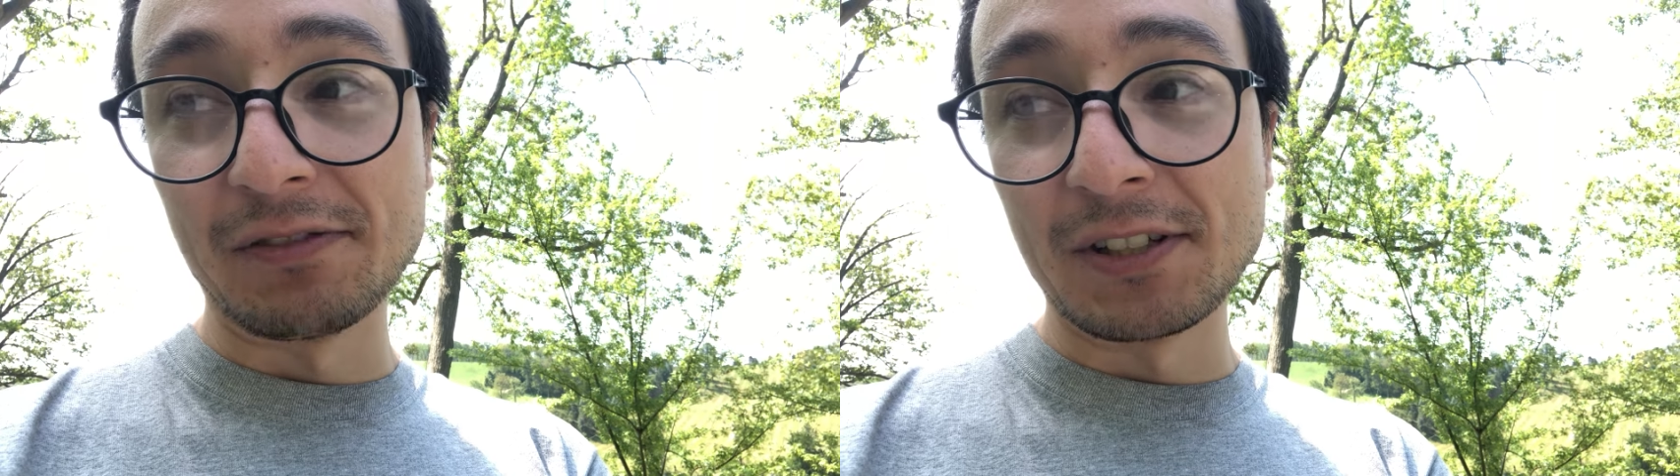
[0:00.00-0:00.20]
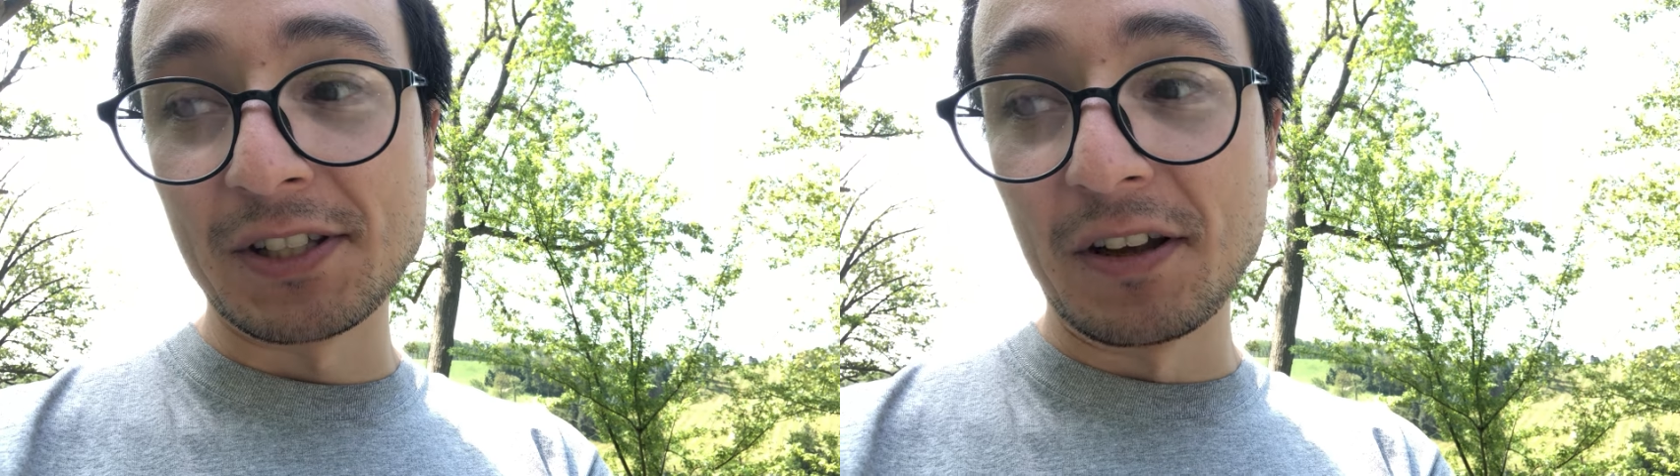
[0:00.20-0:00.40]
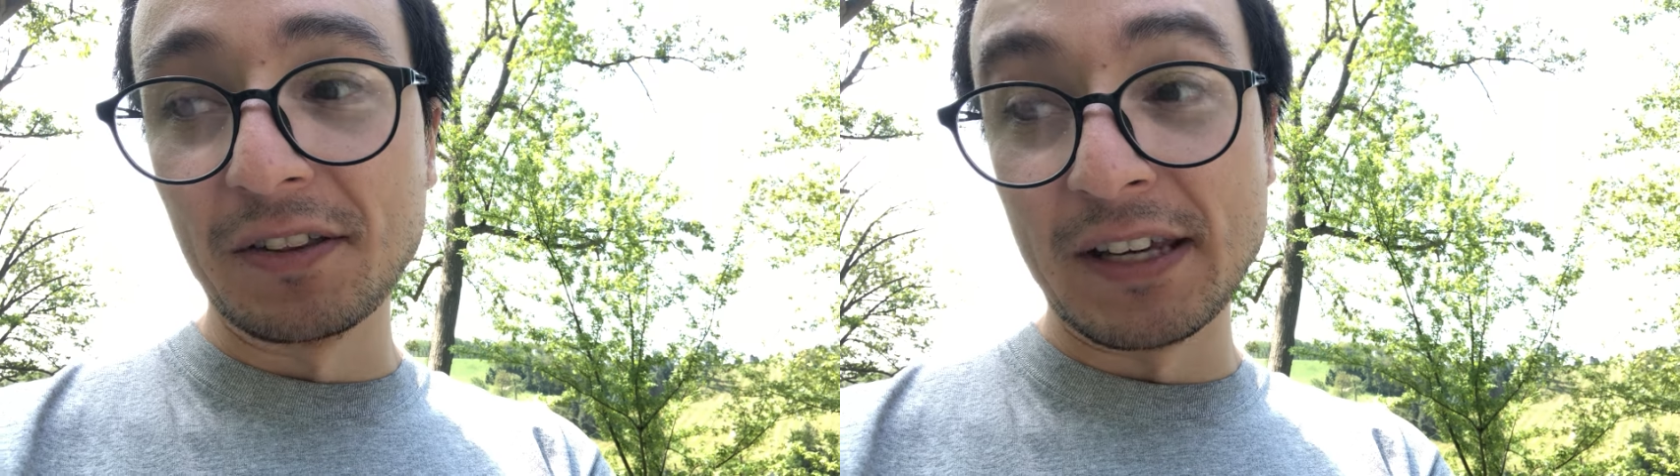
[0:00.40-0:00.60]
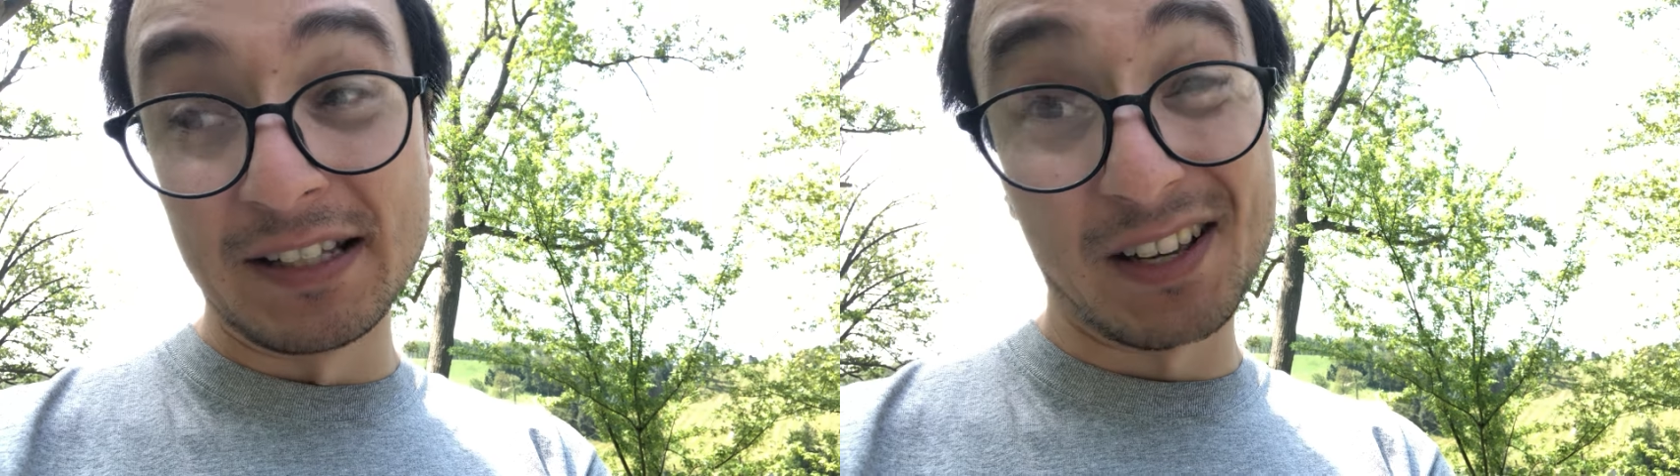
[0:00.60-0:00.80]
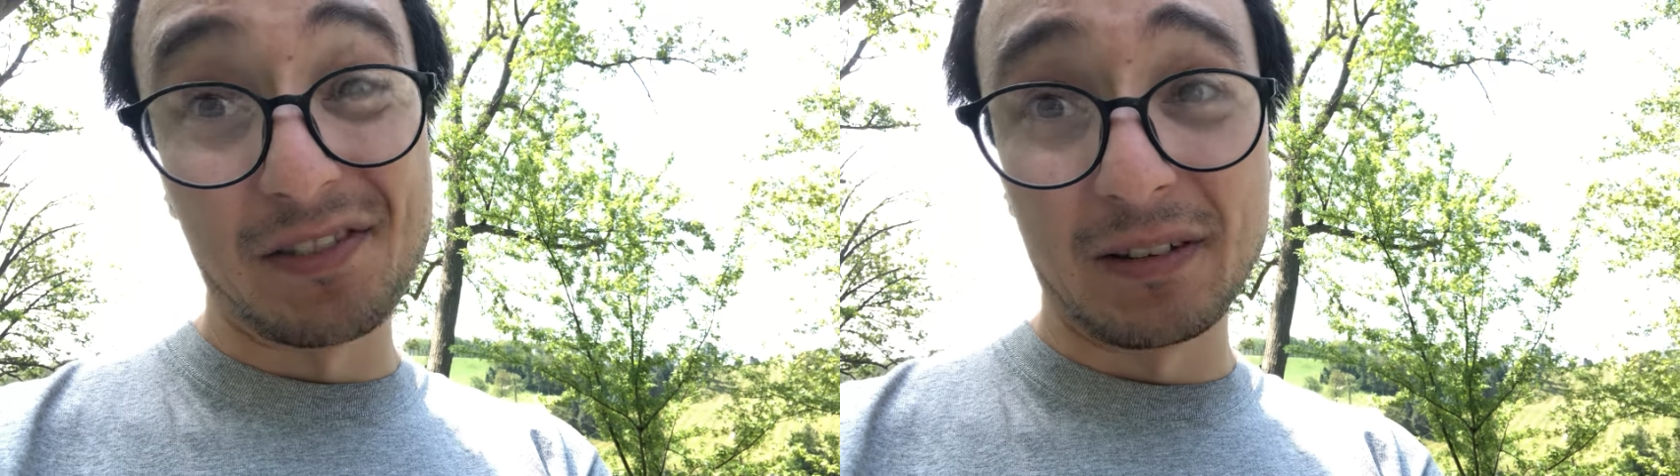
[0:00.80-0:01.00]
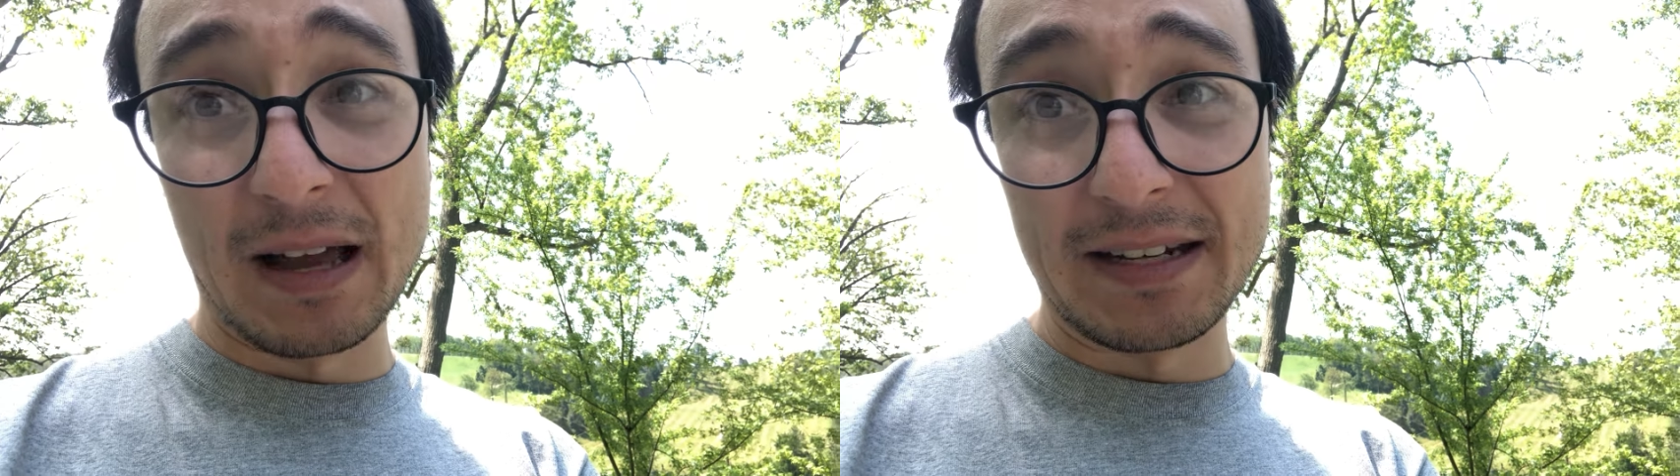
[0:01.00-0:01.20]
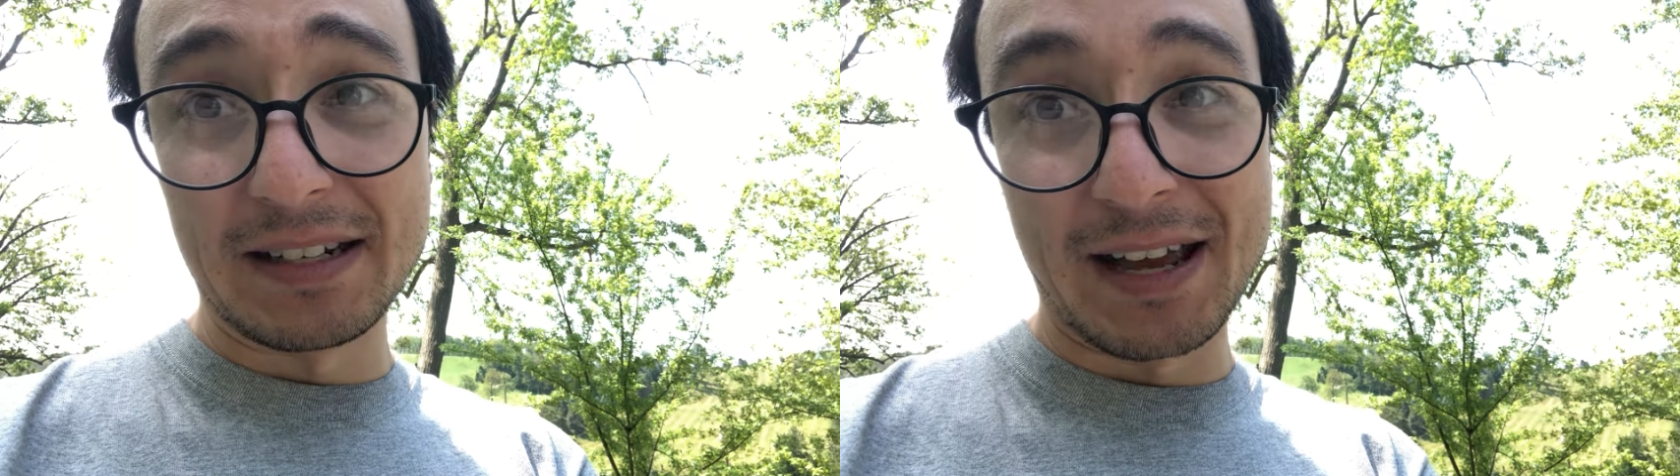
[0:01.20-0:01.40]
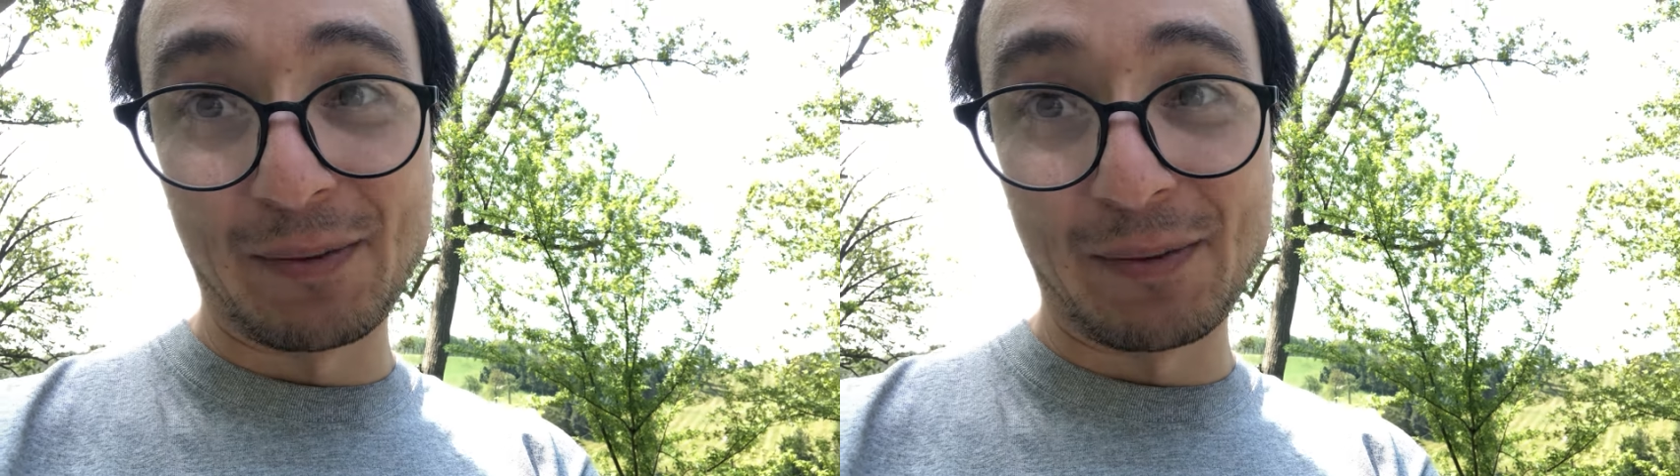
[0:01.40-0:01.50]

result is on the line today.